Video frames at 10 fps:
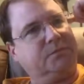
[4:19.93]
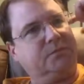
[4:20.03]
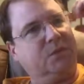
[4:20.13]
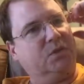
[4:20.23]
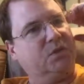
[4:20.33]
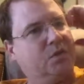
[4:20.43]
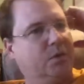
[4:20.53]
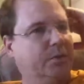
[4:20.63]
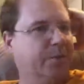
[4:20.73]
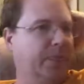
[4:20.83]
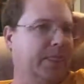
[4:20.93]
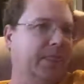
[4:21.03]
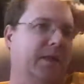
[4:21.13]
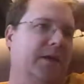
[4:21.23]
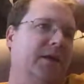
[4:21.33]
So
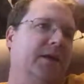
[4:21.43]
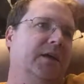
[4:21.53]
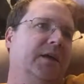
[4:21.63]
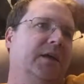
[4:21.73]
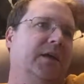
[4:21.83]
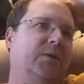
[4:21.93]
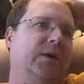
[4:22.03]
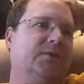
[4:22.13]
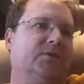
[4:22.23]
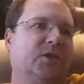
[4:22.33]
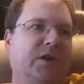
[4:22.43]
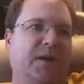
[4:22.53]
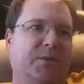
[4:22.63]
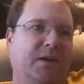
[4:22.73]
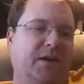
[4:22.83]
anyway, try to keep an
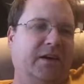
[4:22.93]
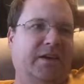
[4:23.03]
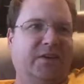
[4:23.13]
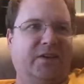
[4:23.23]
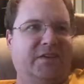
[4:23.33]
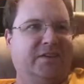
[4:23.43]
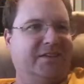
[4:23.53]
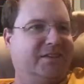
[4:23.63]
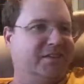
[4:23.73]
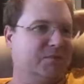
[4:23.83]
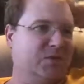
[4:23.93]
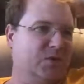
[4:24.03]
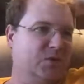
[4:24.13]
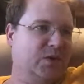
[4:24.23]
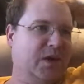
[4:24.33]
eye on the Mizzou
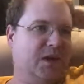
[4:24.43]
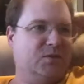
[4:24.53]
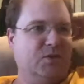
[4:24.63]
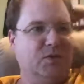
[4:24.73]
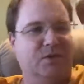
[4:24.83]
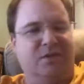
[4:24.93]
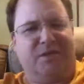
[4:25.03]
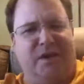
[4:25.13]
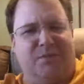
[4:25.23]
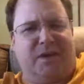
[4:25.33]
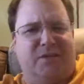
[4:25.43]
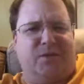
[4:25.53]
game too. They're down by 3.